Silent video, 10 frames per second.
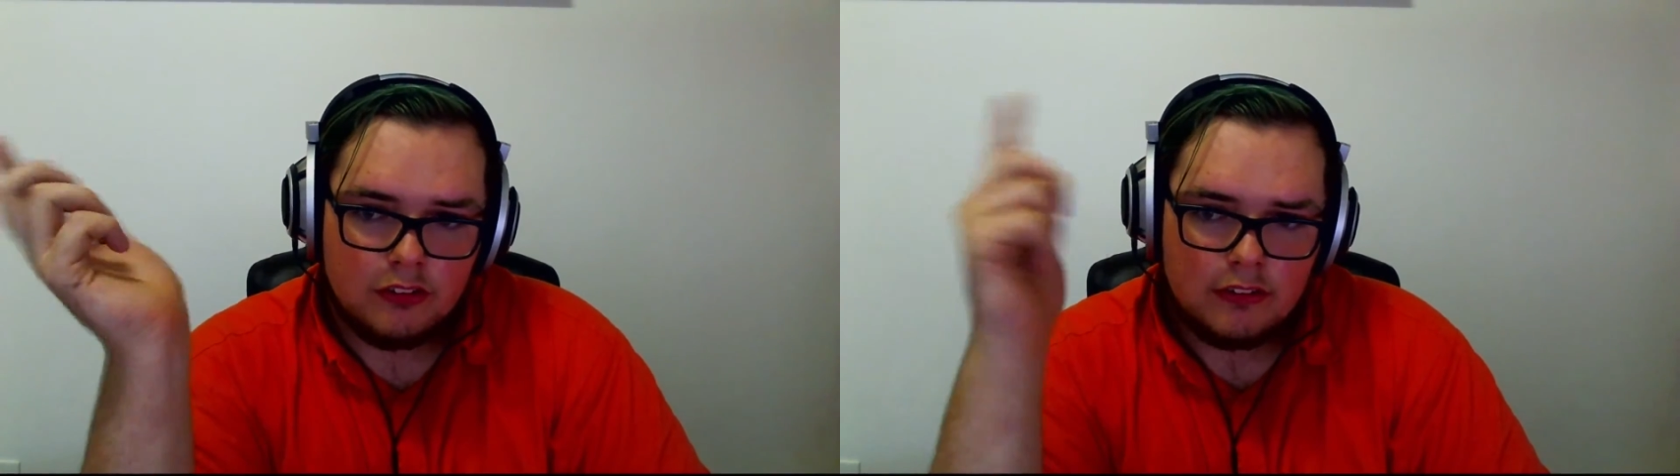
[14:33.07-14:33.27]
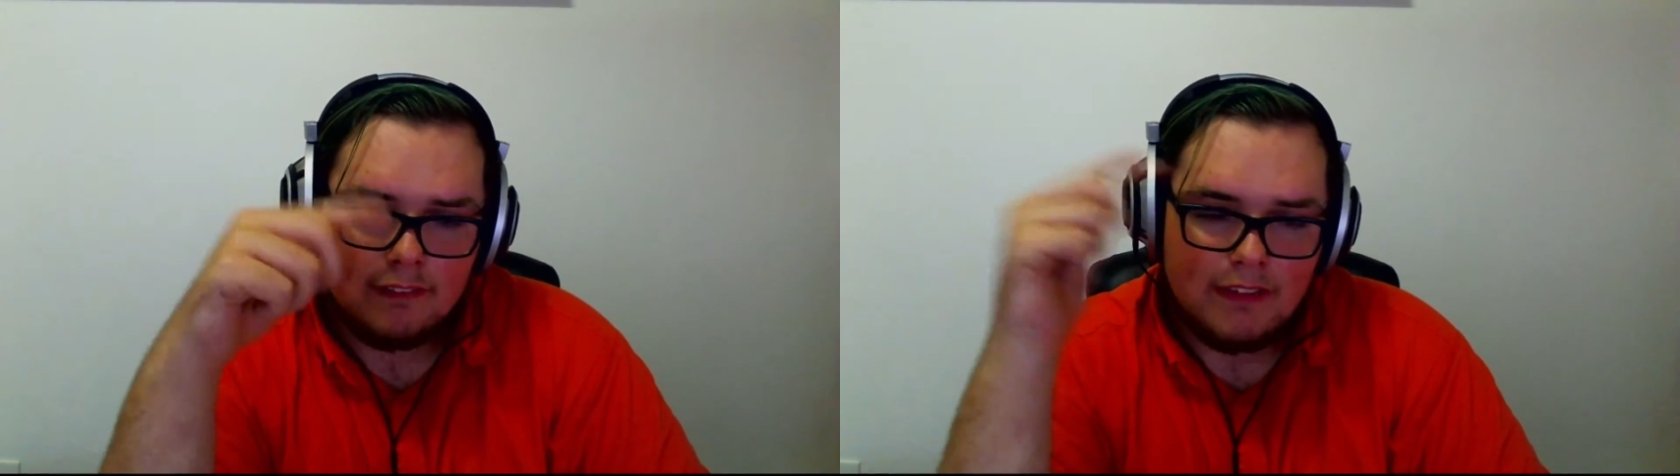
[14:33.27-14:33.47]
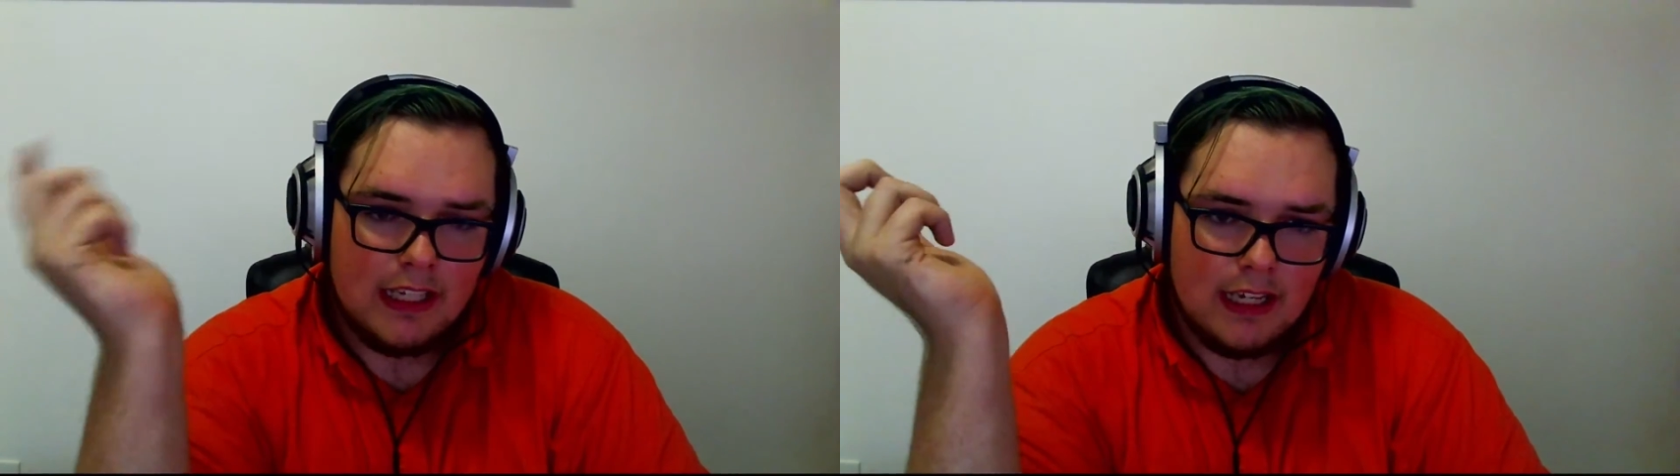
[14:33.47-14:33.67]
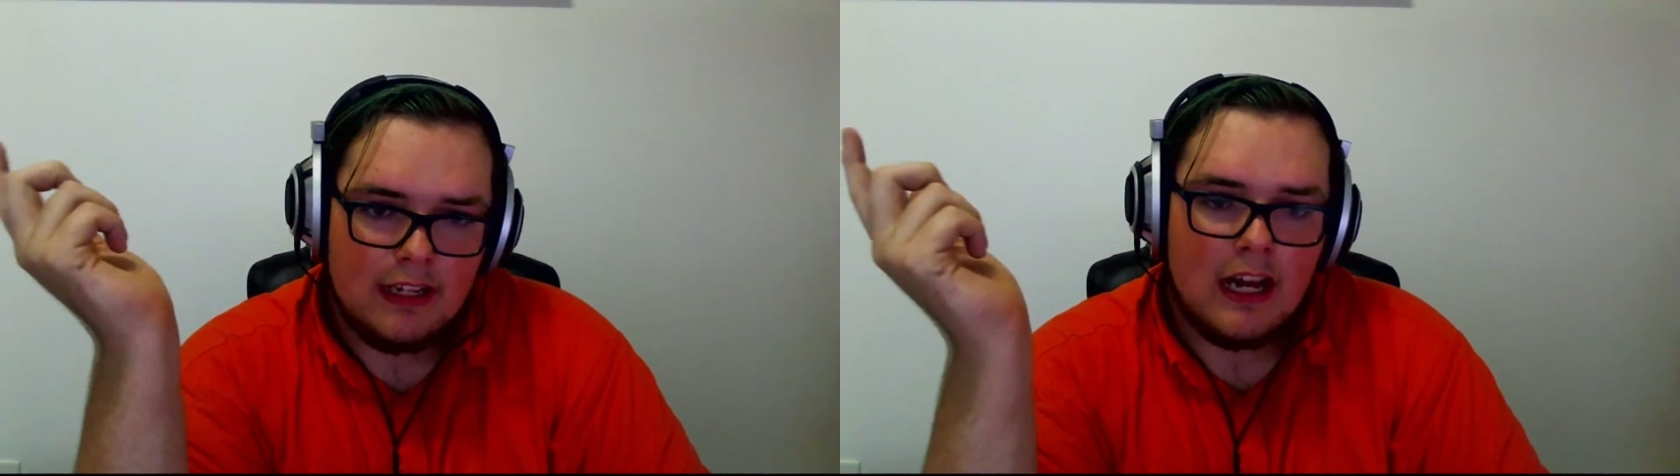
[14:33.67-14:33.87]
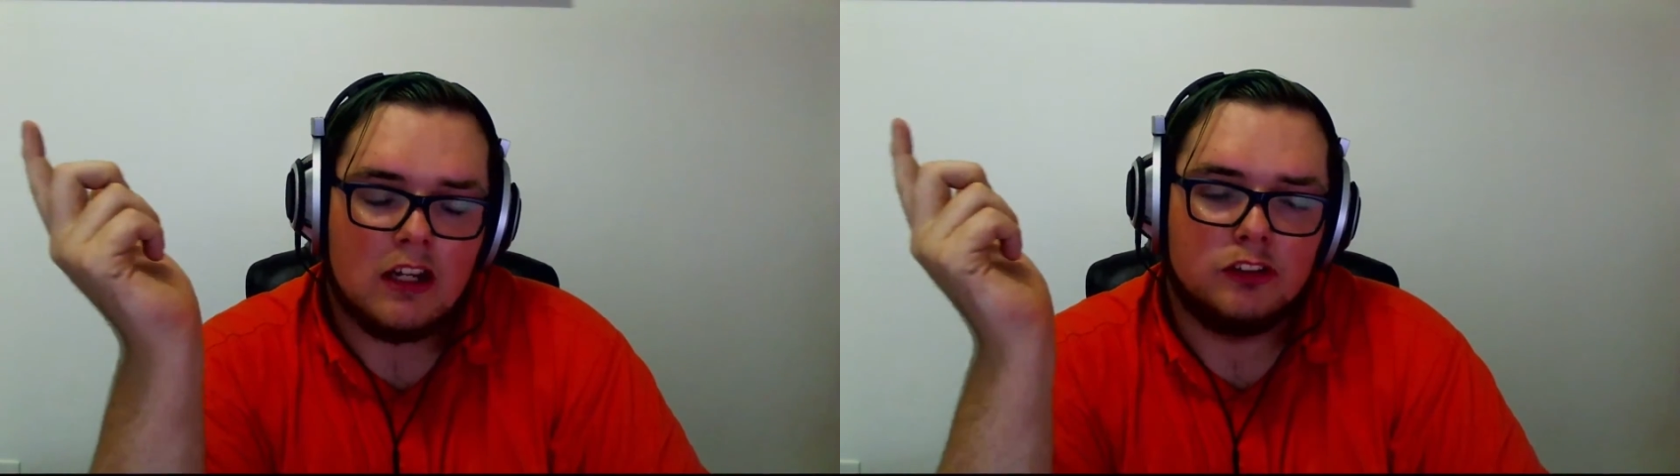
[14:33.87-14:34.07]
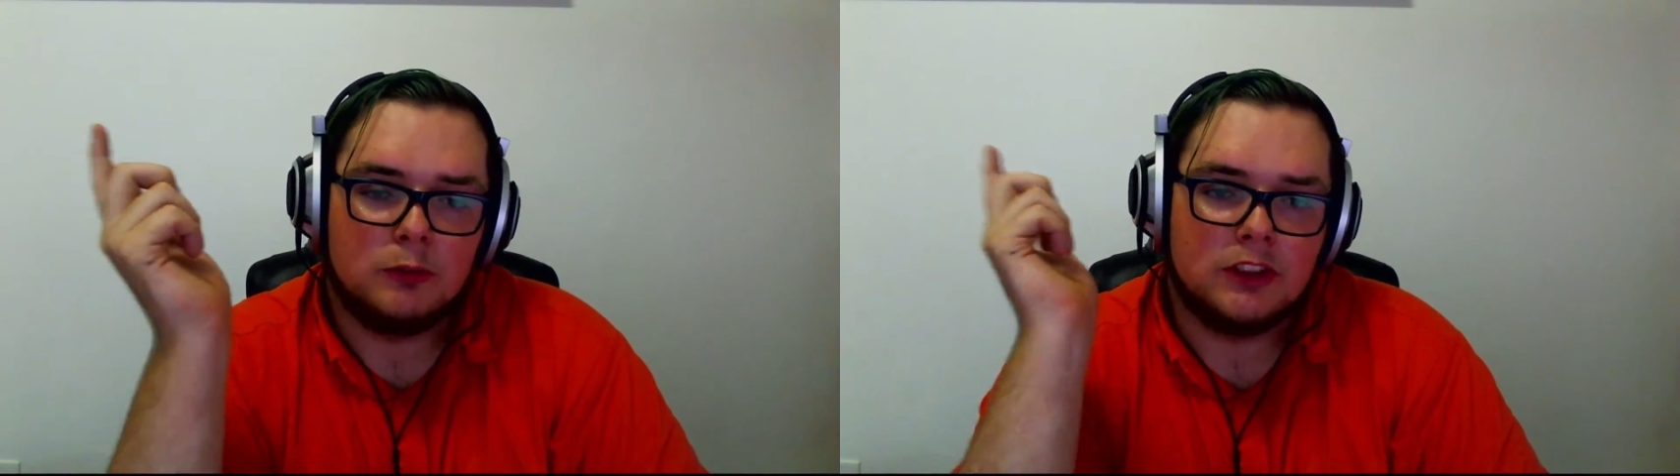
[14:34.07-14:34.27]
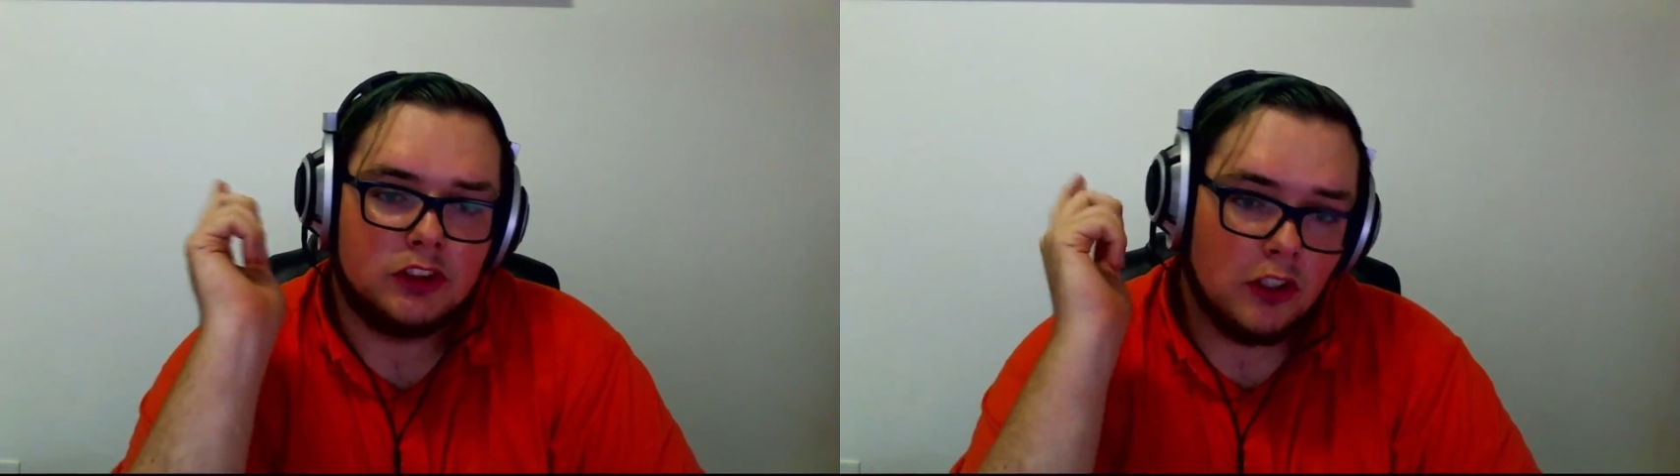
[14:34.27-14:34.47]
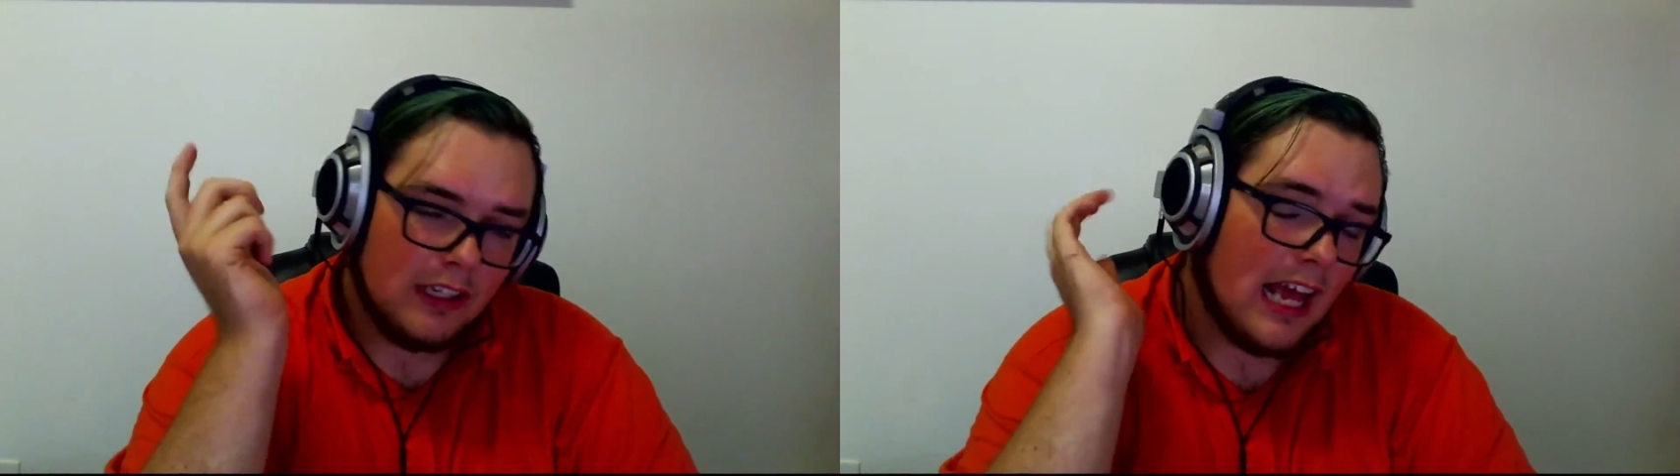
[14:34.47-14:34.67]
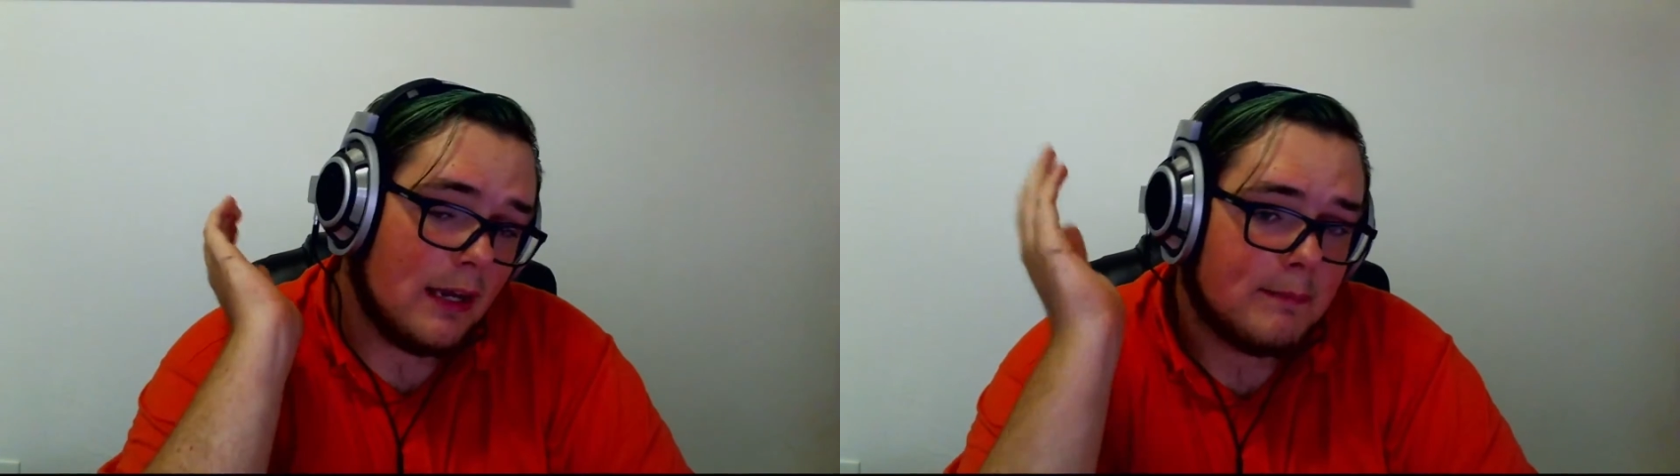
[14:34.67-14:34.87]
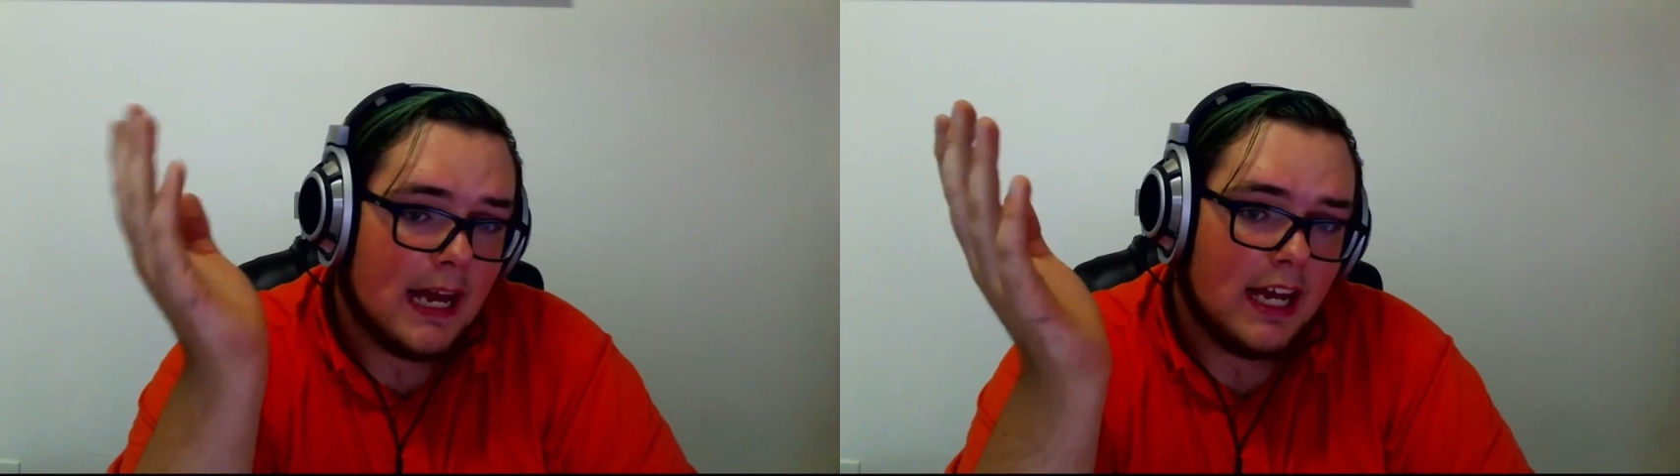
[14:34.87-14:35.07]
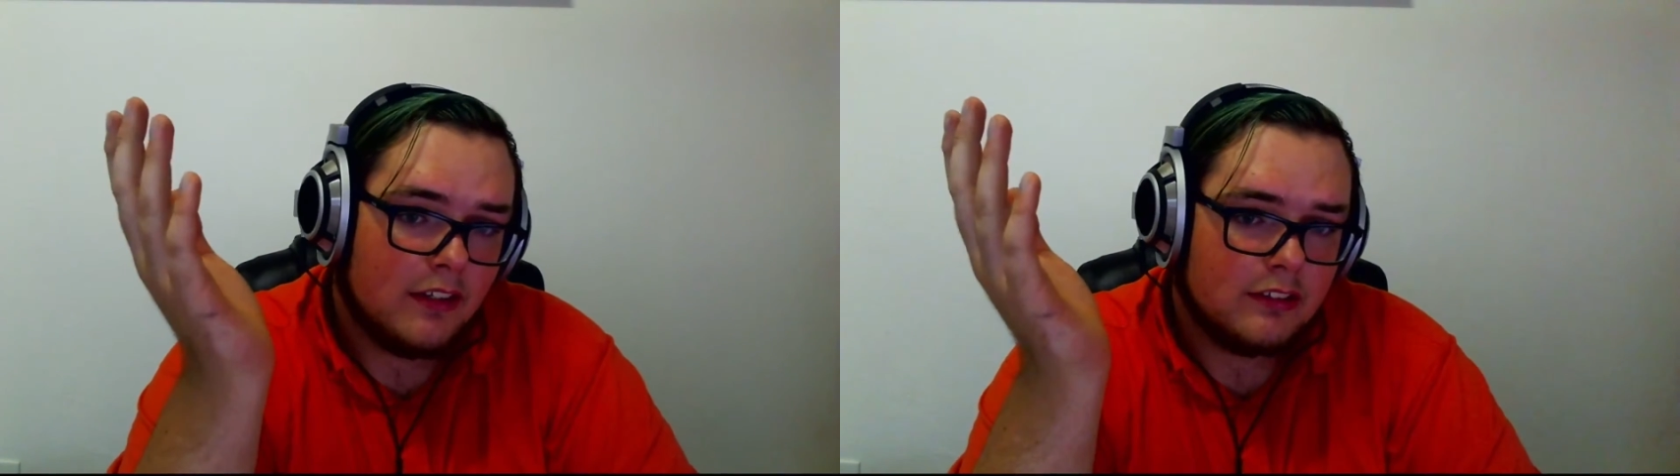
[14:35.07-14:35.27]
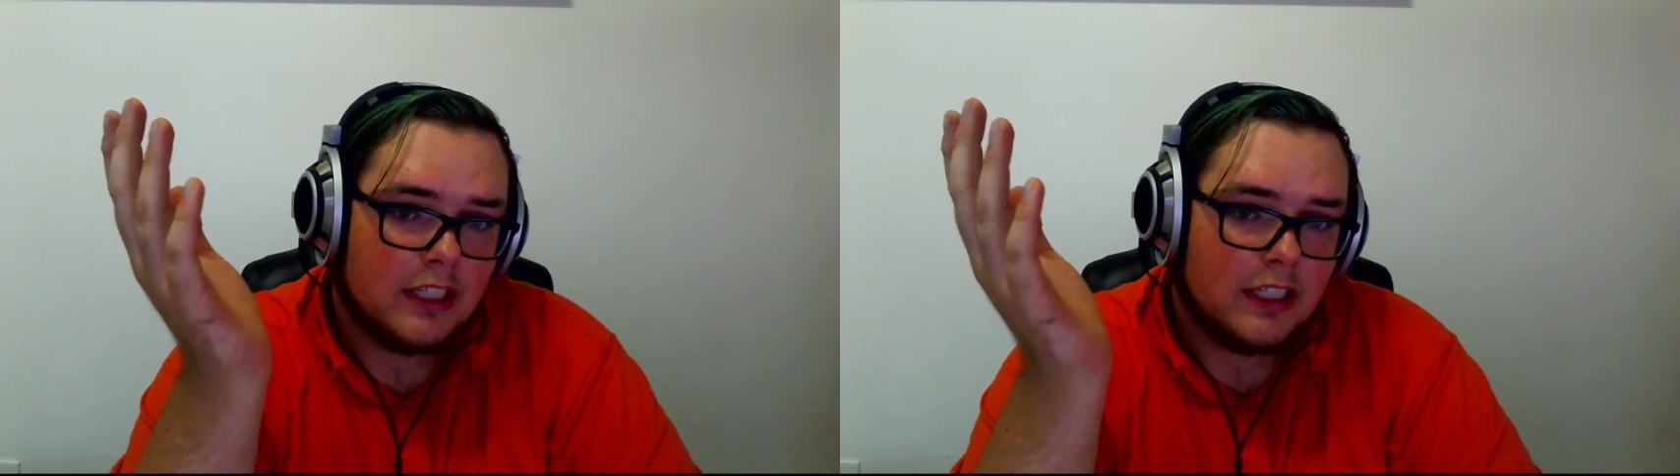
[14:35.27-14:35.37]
come in and out, which is good and bad.